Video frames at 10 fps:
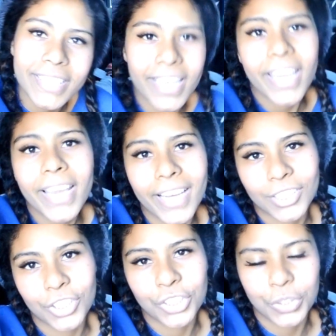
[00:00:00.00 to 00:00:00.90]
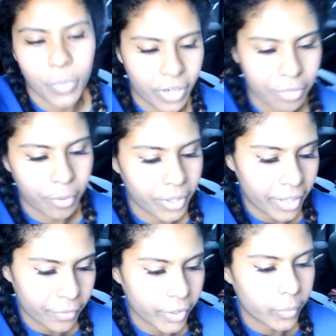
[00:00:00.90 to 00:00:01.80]
And today I actually just want to throw
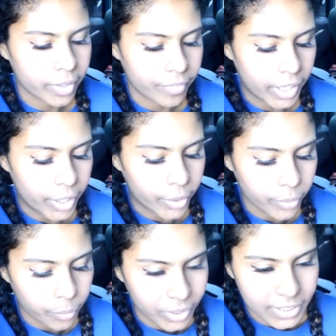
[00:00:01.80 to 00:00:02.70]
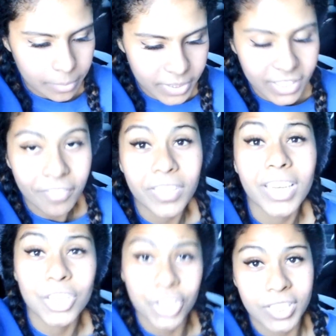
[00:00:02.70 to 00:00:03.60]
together a quick video with some stuff
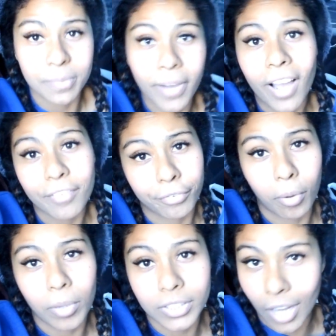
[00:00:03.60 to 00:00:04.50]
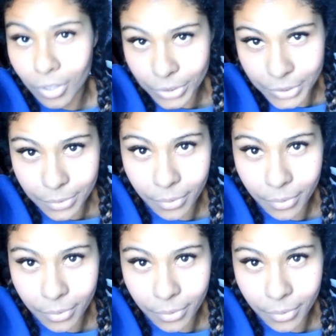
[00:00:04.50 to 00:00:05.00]
that I just bought from a dollar